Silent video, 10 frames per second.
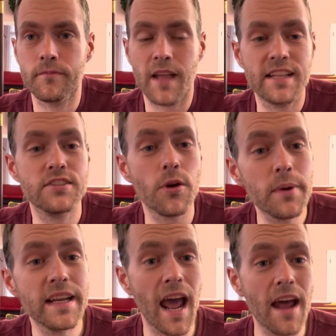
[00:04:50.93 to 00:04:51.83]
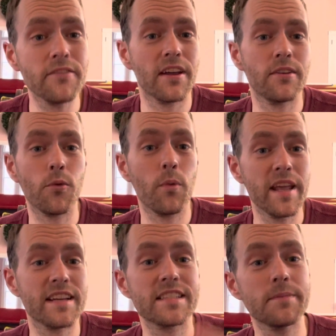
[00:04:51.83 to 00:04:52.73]
And so in Advent,
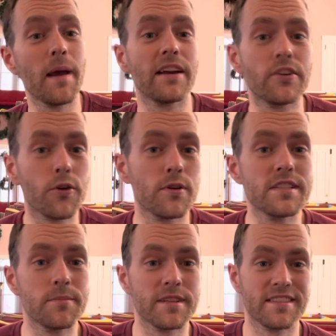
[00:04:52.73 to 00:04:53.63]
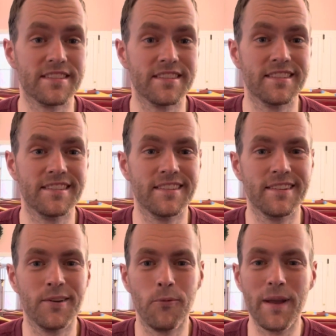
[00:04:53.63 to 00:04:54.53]
we expect Christmas.
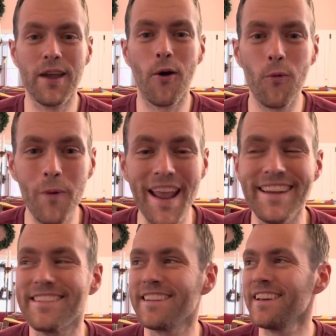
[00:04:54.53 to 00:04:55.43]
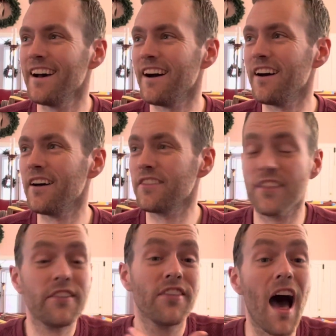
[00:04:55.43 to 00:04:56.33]
We await uh,
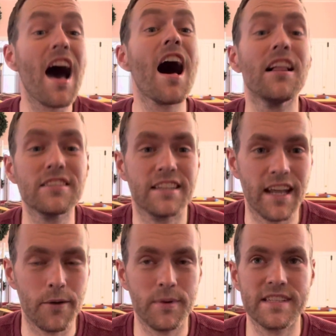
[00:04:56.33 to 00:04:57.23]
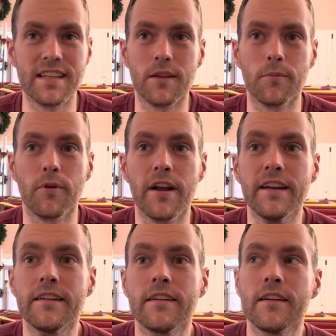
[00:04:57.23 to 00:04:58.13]
the, the holiday we
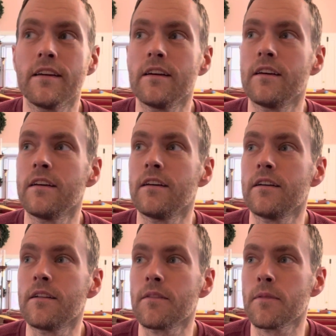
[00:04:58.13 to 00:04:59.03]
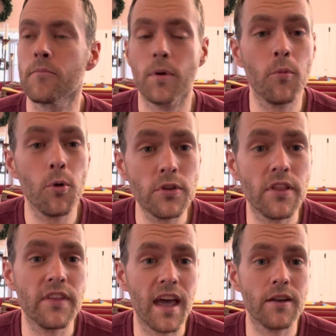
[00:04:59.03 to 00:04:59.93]
celebrate. But more
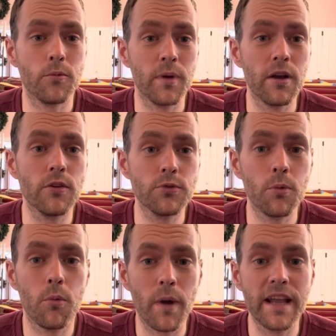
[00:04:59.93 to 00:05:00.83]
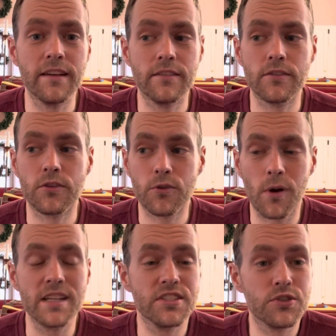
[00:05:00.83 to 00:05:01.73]
than that, we also await
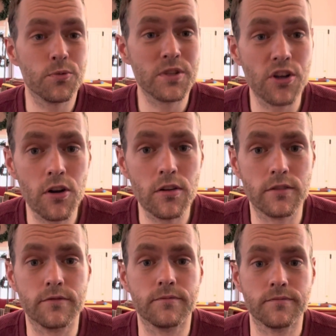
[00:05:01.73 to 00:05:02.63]
Christ's return.